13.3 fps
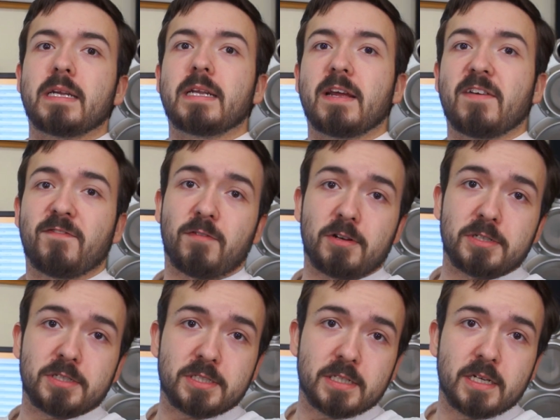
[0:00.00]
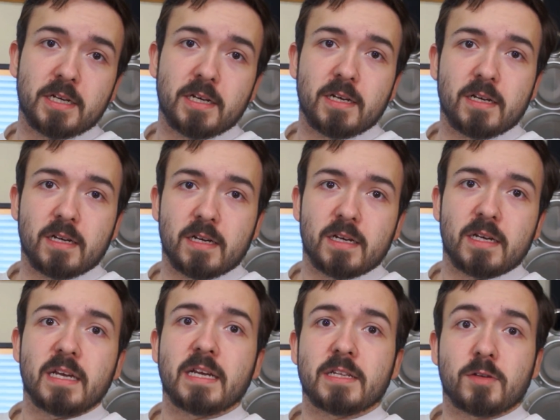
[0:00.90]
difference uh,
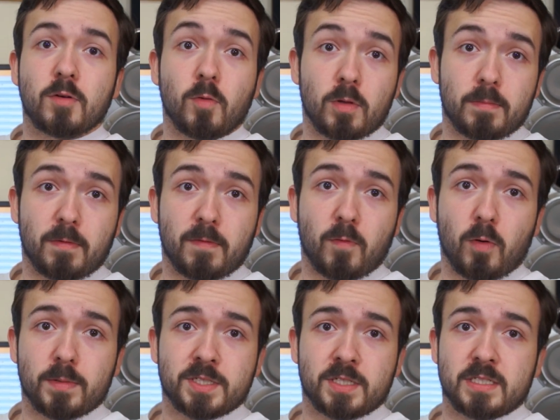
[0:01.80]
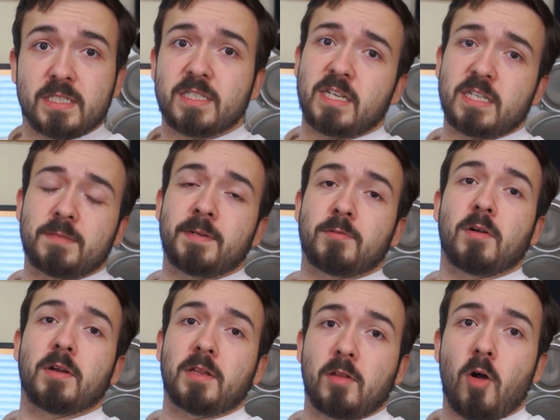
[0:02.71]
in cooling performance because this has actually been
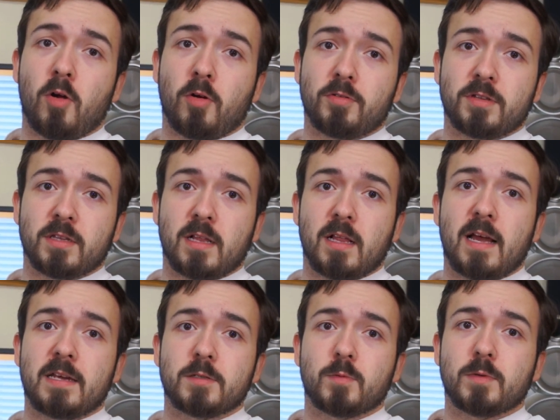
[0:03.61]
running longer than the last